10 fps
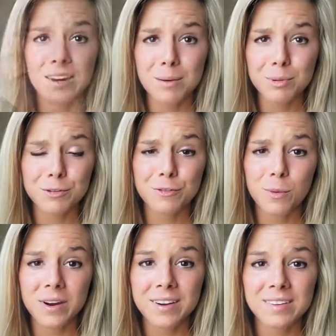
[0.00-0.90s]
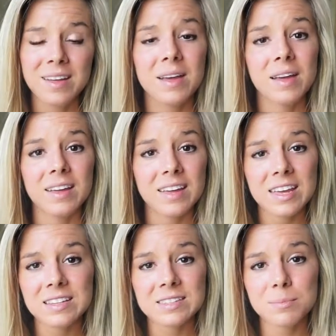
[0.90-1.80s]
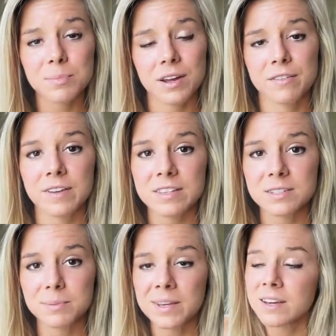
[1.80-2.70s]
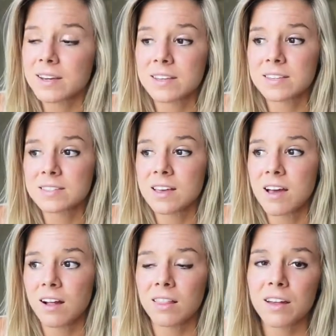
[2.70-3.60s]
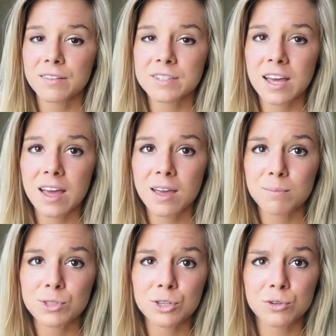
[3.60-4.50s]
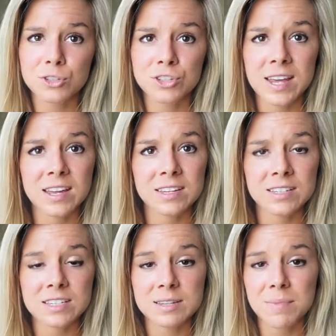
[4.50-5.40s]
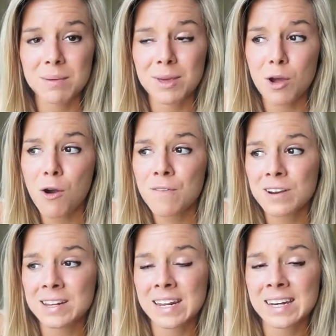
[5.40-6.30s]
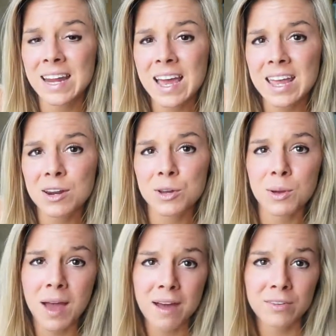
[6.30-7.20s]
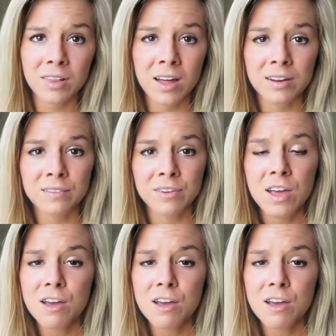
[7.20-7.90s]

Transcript: Number four, eat some breakfast because a lot of times you tend to maybe overeat at night or you have a lot of